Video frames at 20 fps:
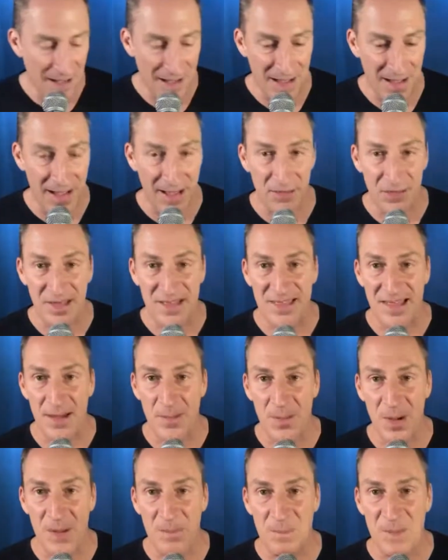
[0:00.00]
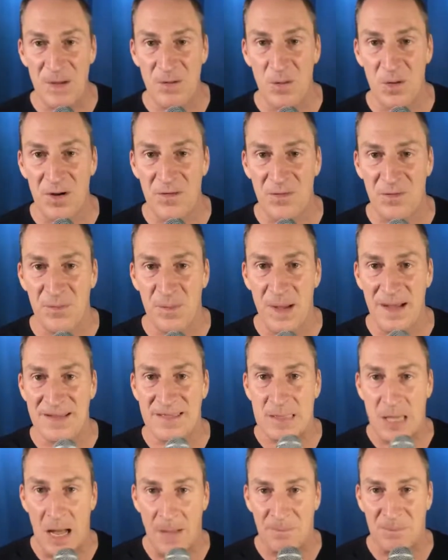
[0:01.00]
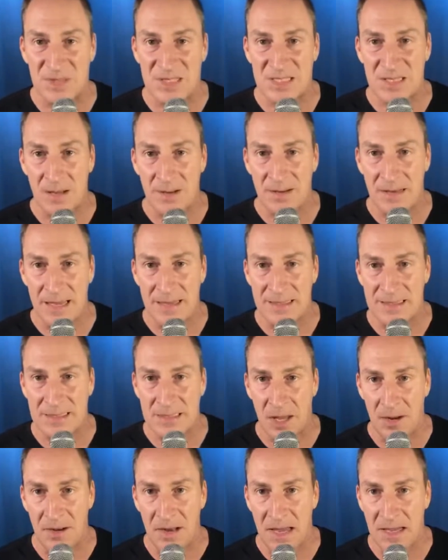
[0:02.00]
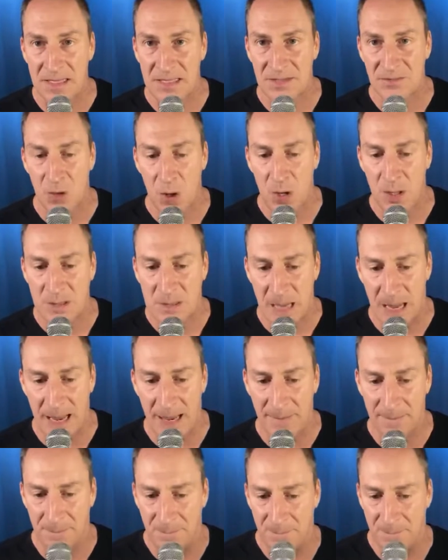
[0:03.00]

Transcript: I think that might be one of my top Sundays of all time.